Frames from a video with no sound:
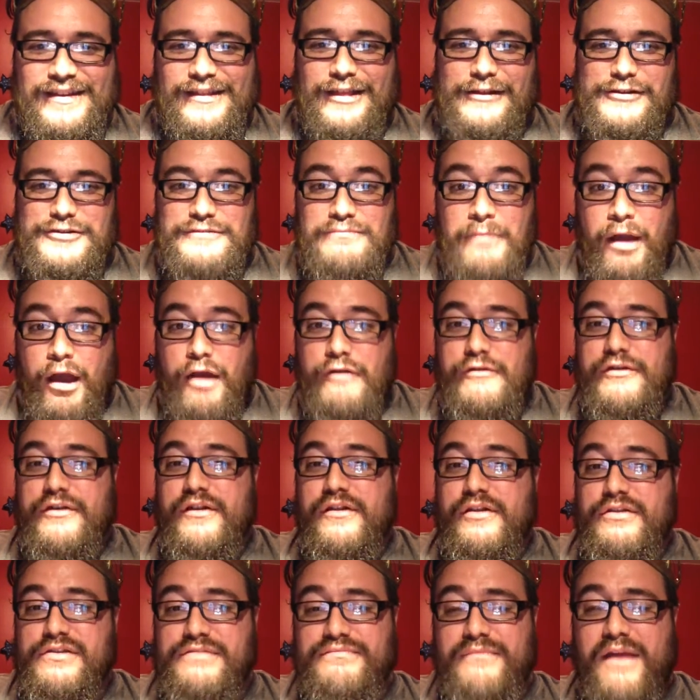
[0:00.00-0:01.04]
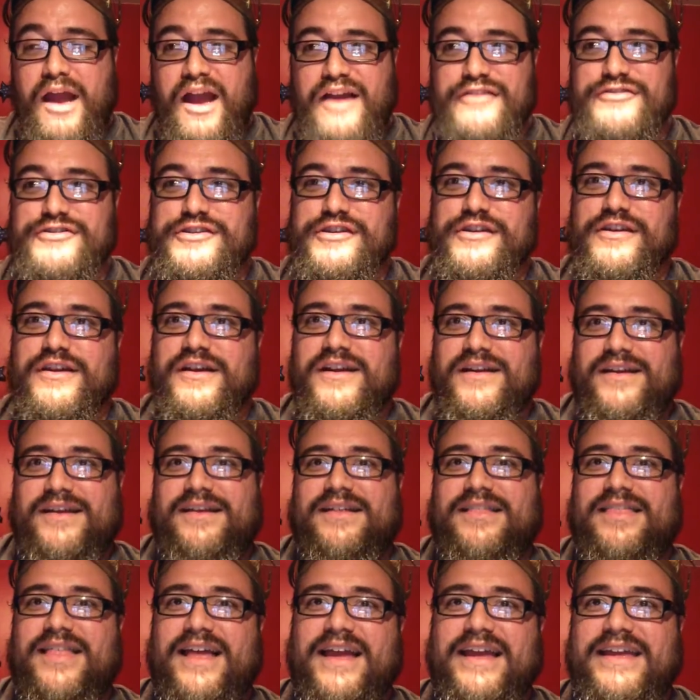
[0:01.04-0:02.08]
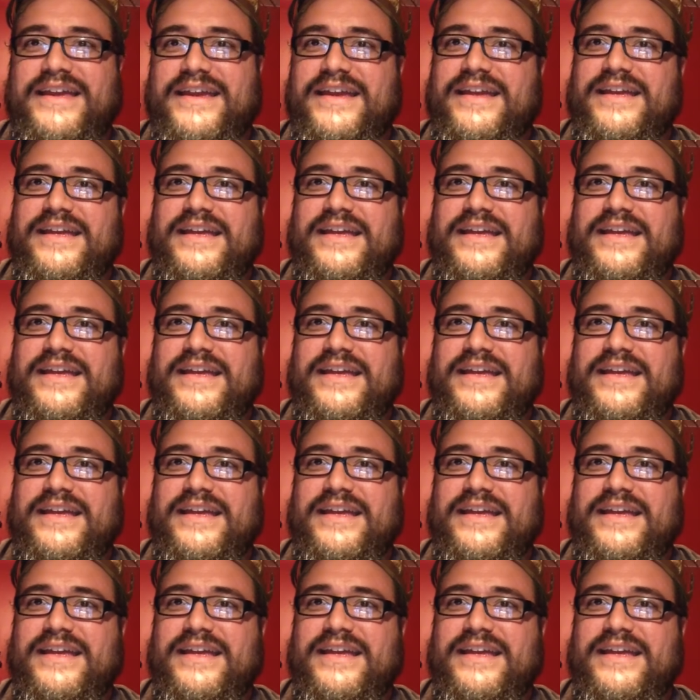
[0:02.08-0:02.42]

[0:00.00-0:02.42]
like smash, like.